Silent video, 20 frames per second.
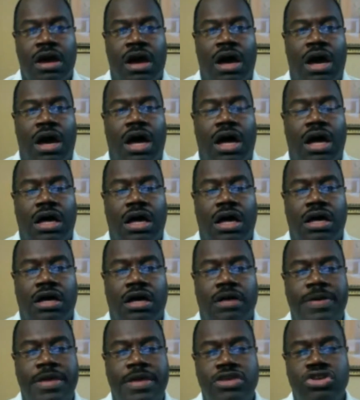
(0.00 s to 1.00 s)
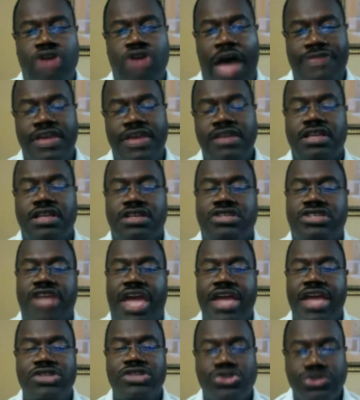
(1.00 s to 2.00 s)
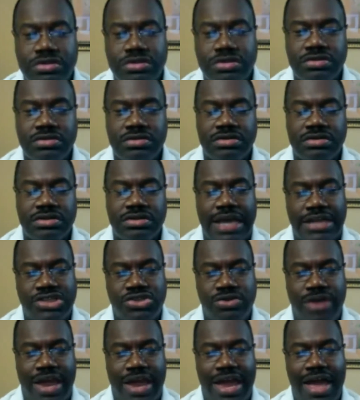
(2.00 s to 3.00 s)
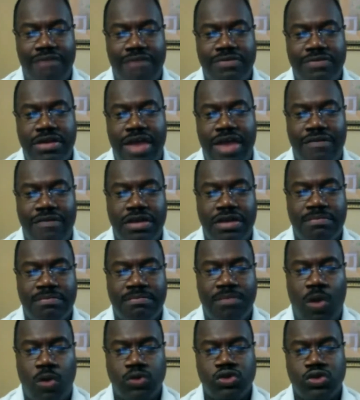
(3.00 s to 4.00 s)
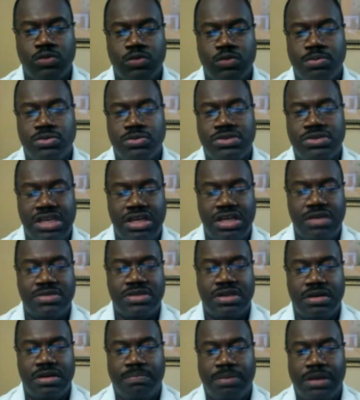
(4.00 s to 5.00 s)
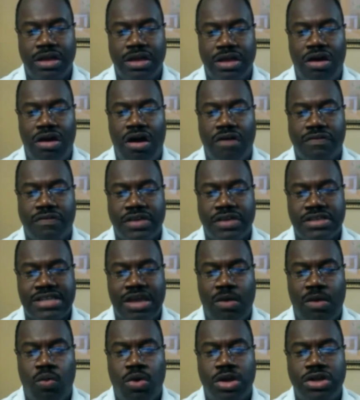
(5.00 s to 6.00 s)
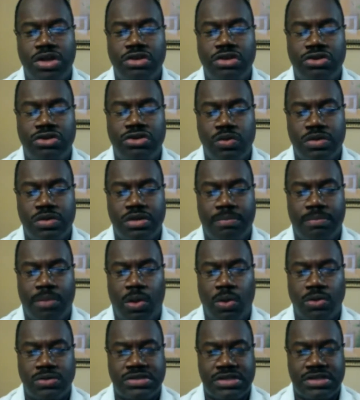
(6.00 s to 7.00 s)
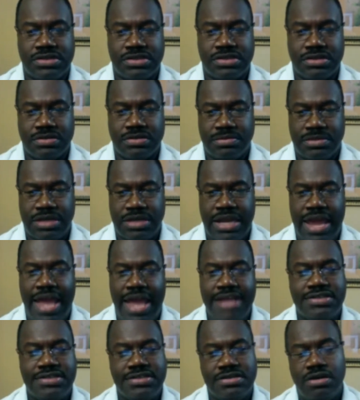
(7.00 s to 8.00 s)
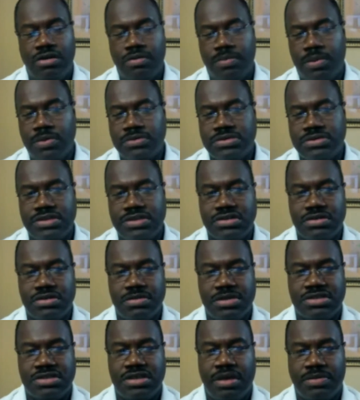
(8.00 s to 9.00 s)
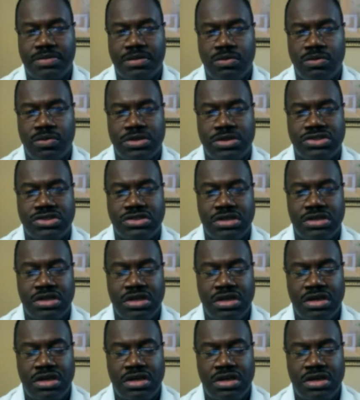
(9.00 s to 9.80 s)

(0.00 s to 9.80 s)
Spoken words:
I think the danger that you have in having multiple teams in a playoff is that what do you do with the bowl system? And that's, you know, the bowl system is something which